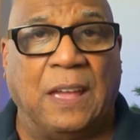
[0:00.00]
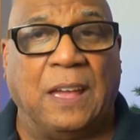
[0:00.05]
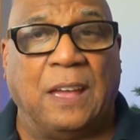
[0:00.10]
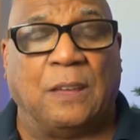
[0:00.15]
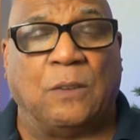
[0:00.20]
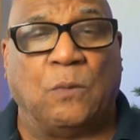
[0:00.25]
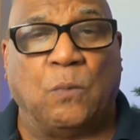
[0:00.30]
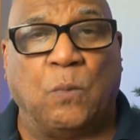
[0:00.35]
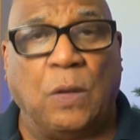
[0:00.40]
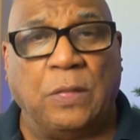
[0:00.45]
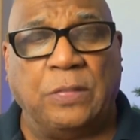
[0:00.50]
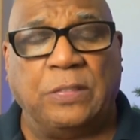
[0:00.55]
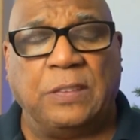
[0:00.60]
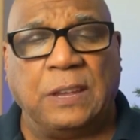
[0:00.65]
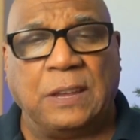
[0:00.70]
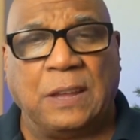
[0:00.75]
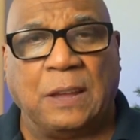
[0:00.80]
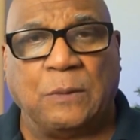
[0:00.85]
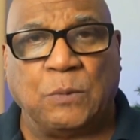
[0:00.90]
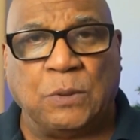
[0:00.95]
And one
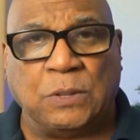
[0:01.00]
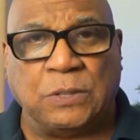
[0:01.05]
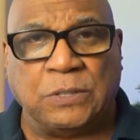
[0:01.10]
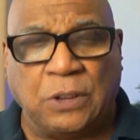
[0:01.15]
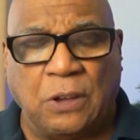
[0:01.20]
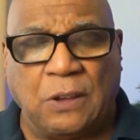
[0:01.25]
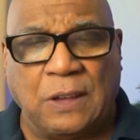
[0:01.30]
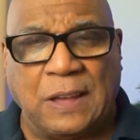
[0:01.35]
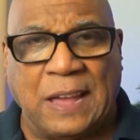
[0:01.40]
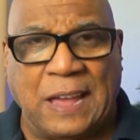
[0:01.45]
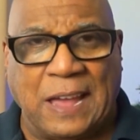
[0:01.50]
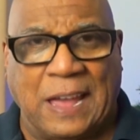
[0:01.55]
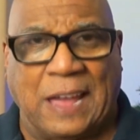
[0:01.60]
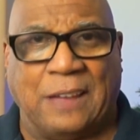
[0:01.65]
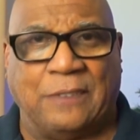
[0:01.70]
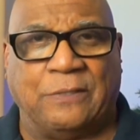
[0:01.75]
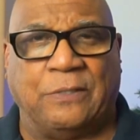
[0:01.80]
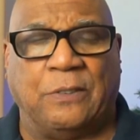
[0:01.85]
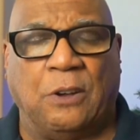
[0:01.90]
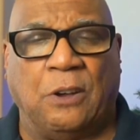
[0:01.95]
thing I will not
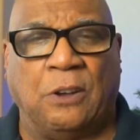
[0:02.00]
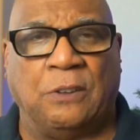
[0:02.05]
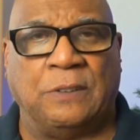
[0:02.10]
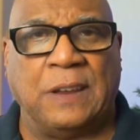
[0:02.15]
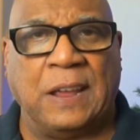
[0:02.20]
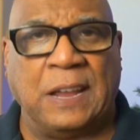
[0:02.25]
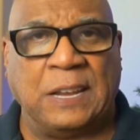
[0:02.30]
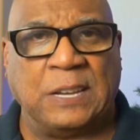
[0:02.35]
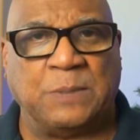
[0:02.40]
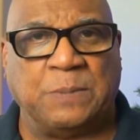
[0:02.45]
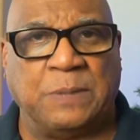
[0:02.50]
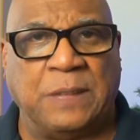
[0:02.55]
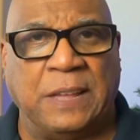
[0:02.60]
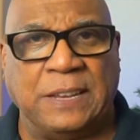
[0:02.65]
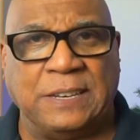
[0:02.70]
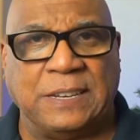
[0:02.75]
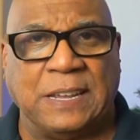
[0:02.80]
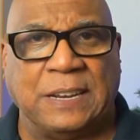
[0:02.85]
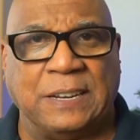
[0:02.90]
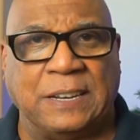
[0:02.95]
have on
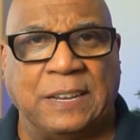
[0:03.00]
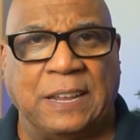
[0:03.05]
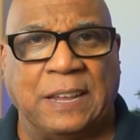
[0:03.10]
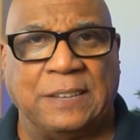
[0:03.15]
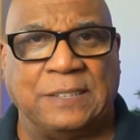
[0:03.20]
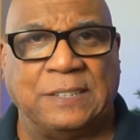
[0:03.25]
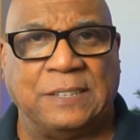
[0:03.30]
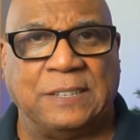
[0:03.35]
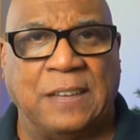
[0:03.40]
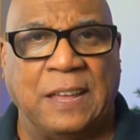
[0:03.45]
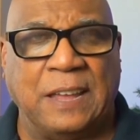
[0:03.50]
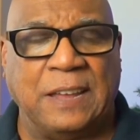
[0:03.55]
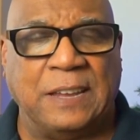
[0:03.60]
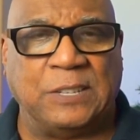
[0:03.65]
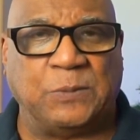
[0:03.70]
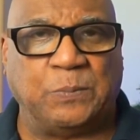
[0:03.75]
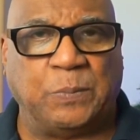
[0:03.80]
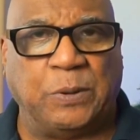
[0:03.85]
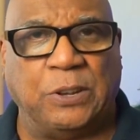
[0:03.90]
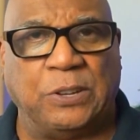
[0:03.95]
Xplane Dedicated
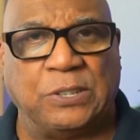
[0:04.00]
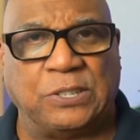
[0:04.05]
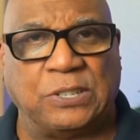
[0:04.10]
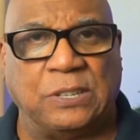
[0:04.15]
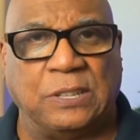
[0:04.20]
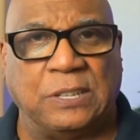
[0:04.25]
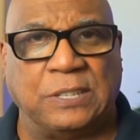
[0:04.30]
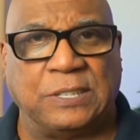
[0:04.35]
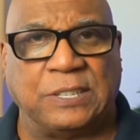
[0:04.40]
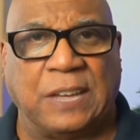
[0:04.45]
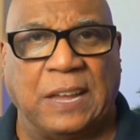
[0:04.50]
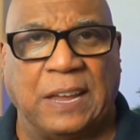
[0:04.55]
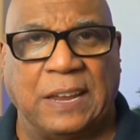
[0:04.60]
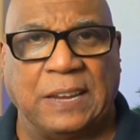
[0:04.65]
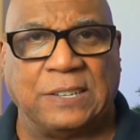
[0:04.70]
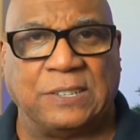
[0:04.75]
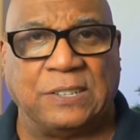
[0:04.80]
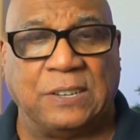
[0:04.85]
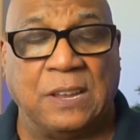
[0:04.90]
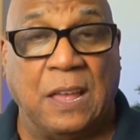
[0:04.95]
is personal
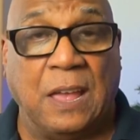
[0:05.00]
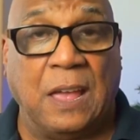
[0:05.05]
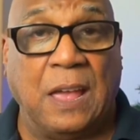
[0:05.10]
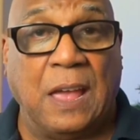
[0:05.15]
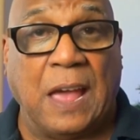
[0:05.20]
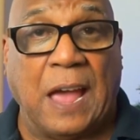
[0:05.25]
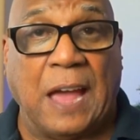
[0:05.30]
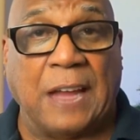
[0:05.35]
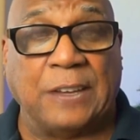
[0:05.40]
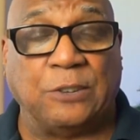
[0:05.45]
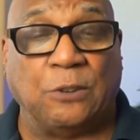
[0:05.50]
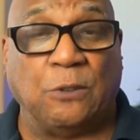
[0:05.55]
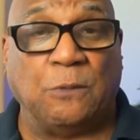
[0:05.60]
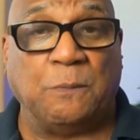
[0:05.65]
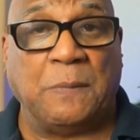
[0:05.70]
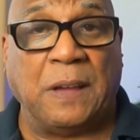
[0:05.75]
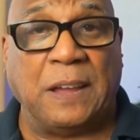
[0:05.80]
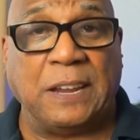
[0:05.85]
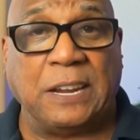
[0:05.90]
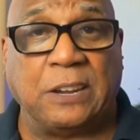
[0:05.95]
attacks. I don't
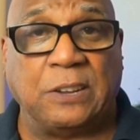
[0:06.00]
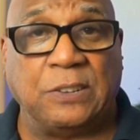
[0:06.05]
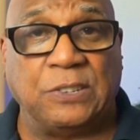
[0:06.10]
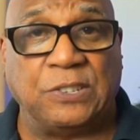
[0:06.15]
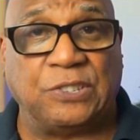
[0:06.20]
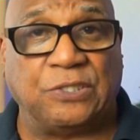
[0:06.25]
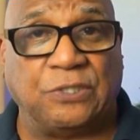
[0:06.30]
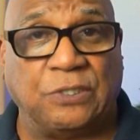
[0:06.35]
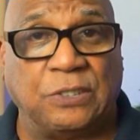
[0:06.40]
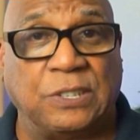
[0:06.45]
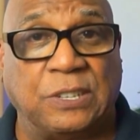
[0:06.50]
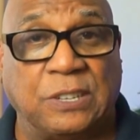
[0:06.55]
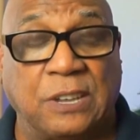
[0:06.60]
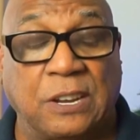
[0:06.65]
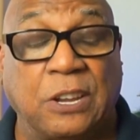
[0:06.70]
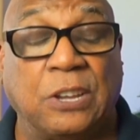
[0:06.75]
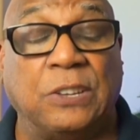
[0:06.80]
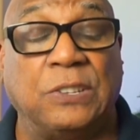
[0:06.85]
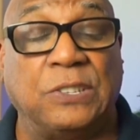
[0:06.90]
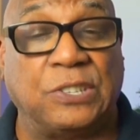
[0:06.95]
mind
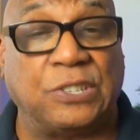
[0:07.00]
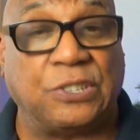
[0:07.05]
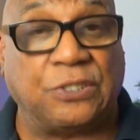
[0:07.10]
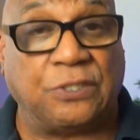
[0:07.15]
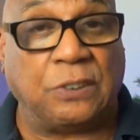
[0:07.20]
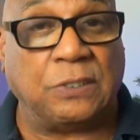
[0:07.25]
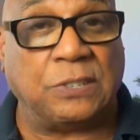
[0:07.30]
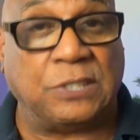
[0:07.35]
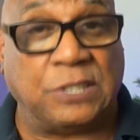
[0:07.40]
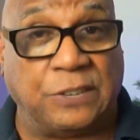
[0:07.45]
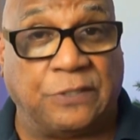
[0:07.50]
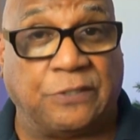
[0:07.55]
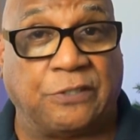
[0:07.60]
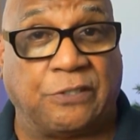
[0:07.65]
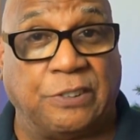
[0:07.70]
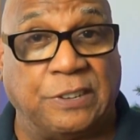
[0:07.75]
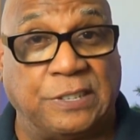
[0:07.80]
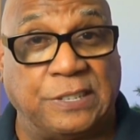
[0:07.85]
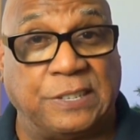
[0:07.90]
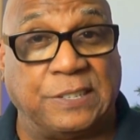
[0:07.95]
constructive
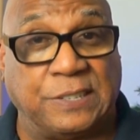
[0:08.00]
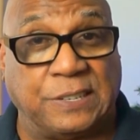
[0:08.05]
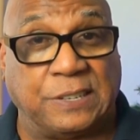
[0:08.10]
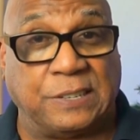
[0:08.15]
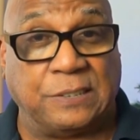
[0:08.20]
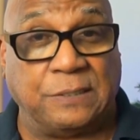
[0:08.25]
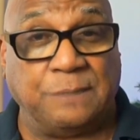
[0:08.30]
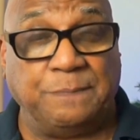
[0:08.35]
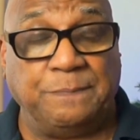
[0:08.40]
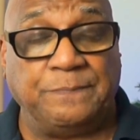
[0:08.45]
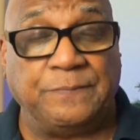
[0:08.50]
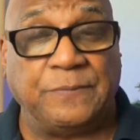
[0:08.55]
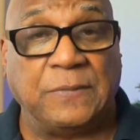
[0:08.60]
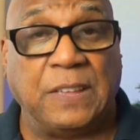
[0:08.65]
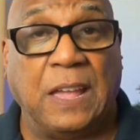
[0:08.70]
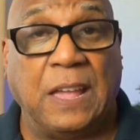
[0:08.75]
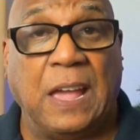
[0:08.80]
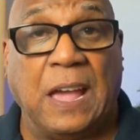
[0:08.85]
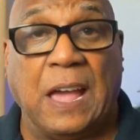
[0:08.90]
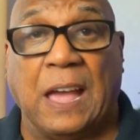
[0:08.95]
criticism,
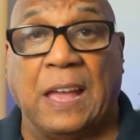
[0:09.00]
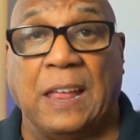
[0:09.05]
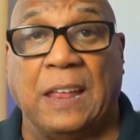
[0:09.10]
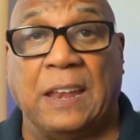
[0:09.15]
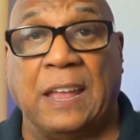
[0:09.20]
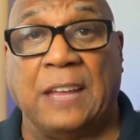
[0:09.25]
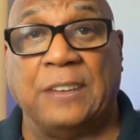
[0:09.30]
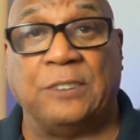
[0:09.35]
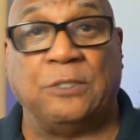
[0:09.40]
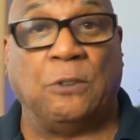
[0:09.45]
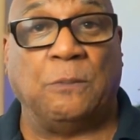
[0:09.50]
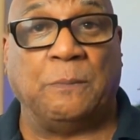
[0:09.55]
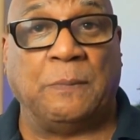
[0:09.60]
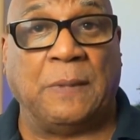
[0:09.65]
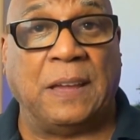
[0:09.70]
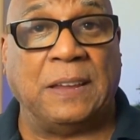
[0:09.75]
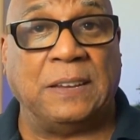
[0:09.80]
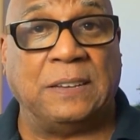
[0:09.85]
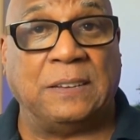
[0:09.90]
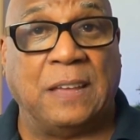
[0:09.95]
and I don't
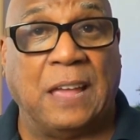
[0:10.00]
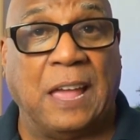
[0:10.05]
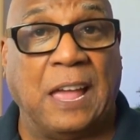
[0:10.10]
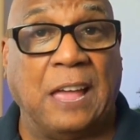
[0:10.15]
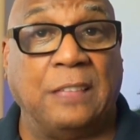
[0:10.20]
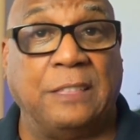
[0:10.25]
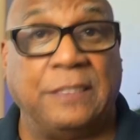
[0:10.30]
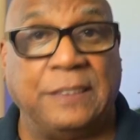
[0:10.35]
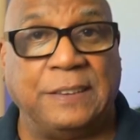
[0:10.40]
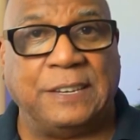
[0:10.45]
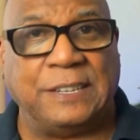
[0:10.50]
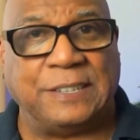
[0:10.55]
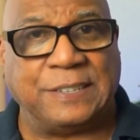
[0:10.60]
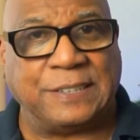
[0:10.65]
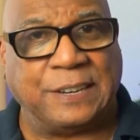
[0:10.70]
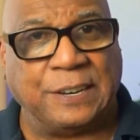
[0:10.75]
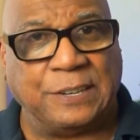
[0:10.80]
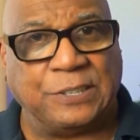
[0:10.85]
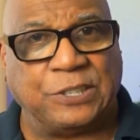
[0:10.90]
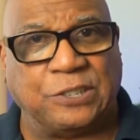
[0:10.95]
mind healthy
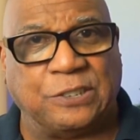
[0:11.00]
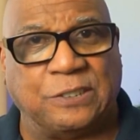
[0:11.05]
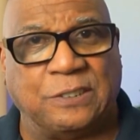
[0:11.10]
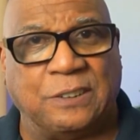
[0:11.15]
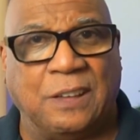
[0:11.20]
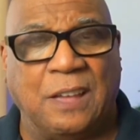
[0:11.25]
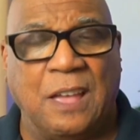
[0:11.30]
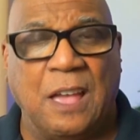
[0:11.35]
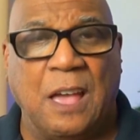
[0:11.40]
discussion.